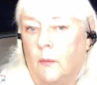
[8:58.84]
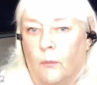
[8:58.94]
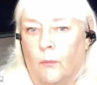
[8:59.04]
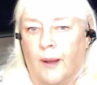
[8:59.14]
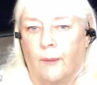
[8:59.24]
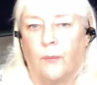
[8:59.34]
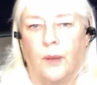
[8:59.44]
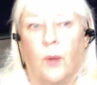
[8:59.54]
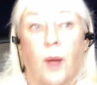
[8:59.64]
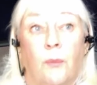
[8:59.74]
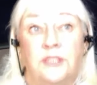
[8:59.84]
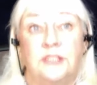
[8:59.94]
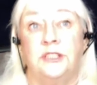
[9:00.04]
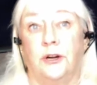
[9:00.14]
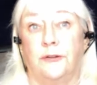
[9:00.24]
what was
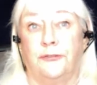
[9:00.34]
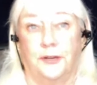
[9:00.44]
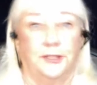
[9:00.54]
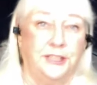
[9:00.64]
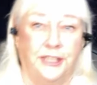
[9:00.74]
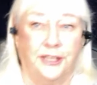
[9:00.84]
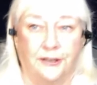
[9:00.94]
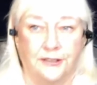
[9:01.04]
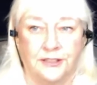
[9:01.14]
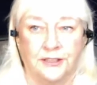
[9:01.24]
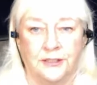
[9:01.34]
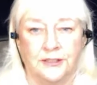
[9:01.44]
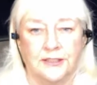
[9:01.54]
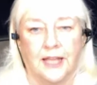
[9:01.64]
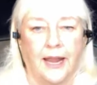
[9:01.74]
your first year as a
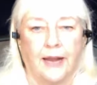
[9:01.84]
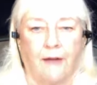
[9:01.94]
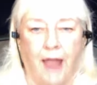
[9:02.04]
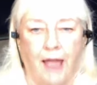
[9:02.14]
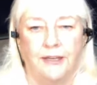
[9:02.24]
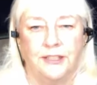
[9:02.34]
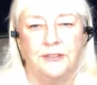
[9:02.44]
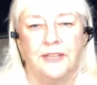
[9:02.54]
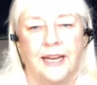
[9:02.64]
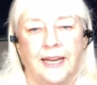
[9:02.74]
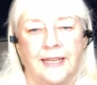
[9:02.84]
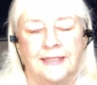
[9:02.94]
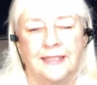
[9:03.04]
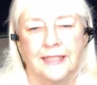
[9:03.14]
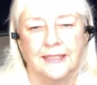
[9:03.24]
nurse like, or how did you get
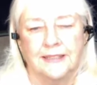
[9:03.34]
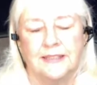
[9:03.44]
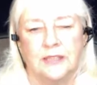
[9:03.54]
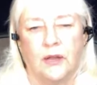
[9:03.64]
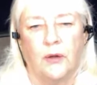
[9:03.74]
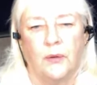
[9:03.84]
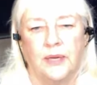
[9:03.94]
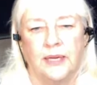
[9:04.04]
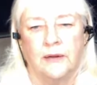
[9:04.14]
into this? So it